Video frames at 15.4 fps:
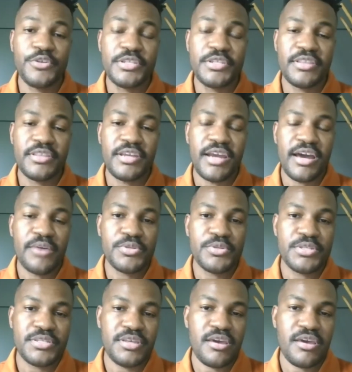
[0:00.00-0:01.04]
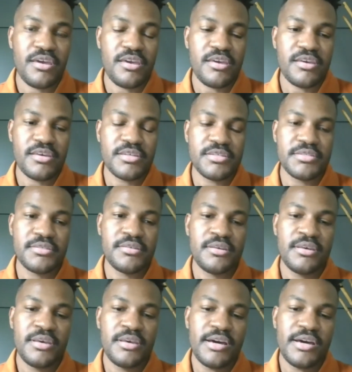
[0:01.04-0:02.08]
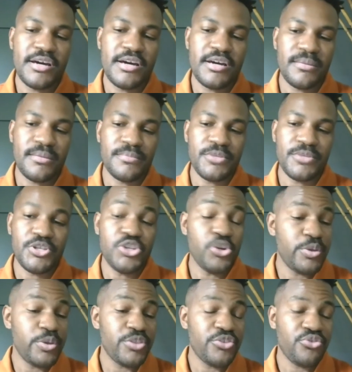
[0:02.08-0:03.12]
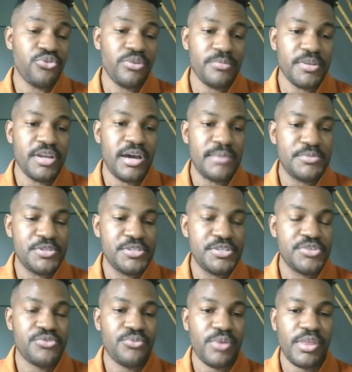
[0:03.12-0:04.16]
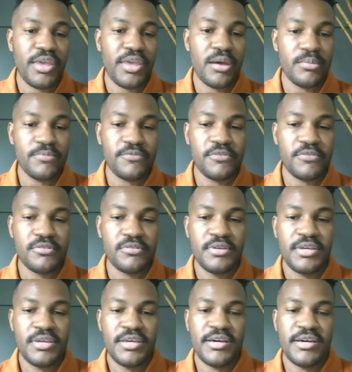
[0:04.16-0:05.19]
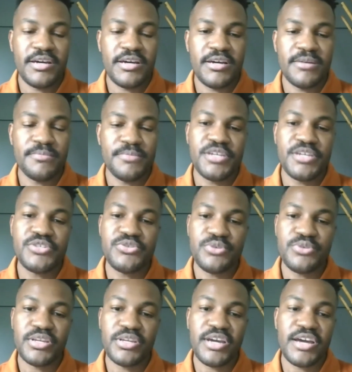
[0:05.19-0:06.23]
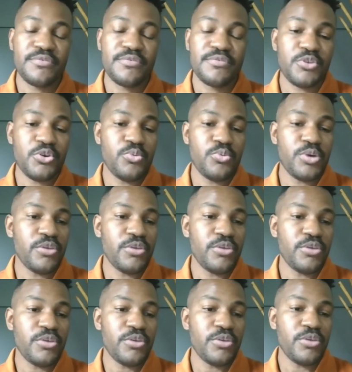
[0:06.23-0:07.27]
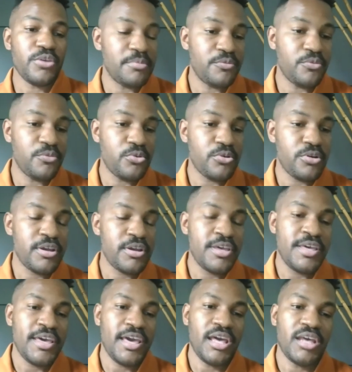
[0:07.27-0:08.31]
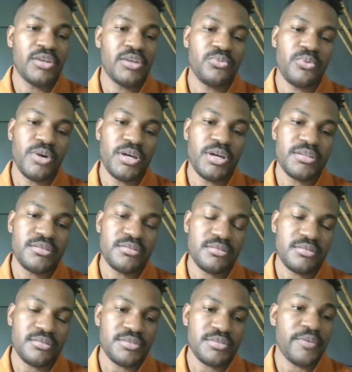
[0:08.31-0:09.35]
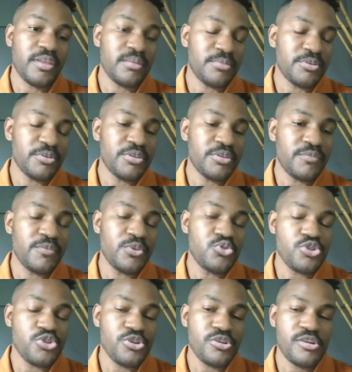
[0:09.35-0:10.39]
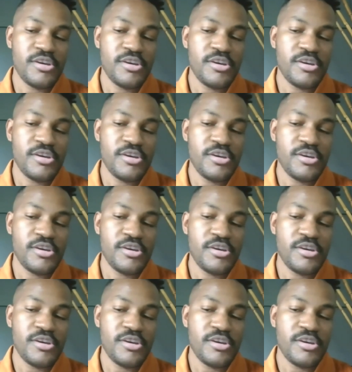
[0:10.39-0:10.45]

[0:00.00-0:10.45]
thing that I would say is knowing the treatment options is really helpful because you can kind of know what you've tried before and what is available in the future.